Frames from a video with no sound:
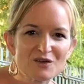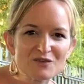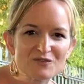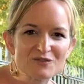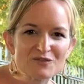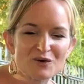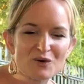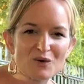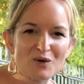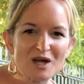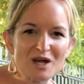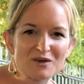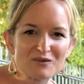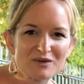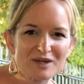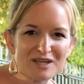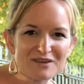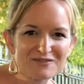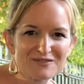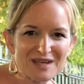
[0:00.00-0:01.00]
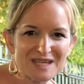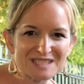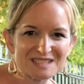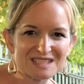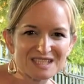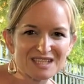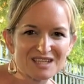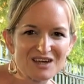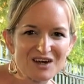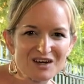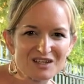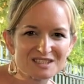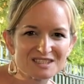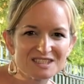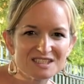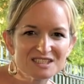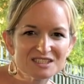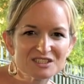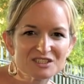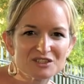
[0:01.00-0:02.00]
For a rear-facing car
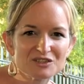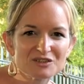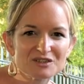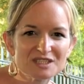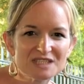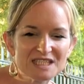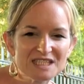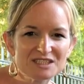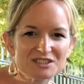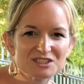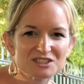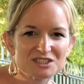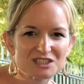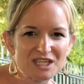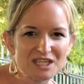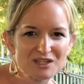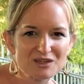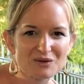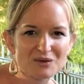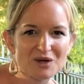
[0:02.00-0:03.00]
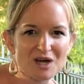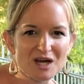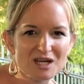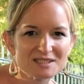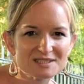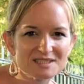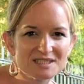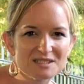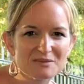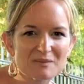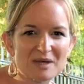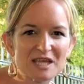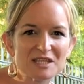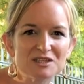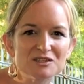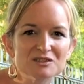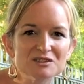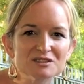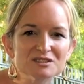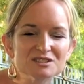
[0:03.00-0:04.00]
seat, you'll need to check your car seat
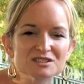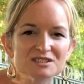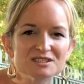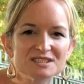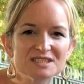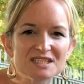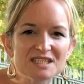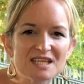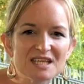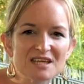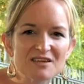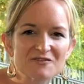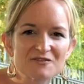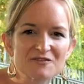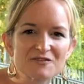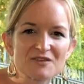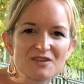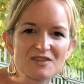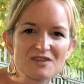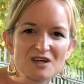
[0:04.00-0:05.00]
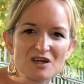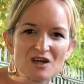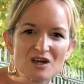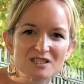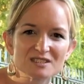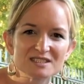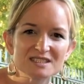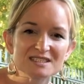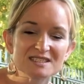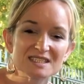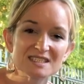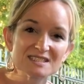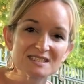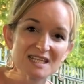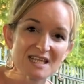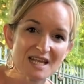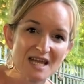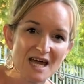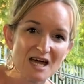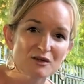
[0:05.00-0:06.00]
manual to see if the car seat is
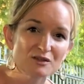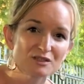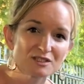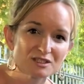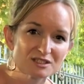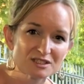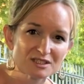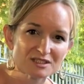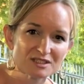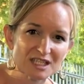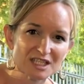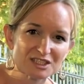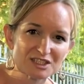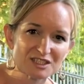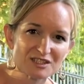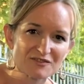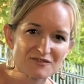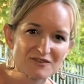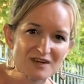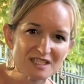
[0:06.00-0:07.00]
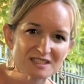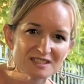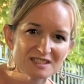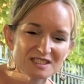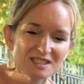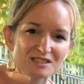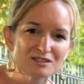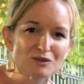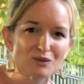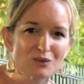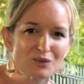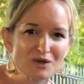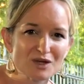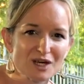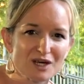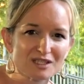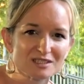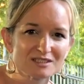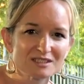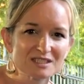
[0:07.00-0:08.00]
allowed to touch the front seat or
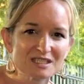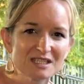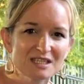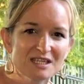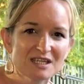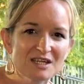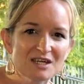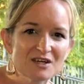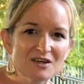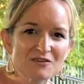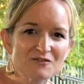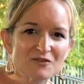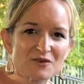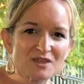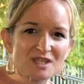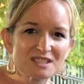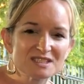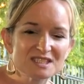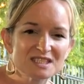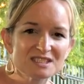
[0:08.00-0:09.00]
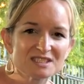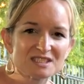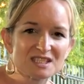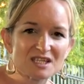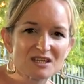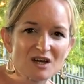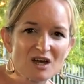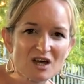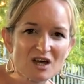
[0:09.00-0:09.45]
not. For the seats that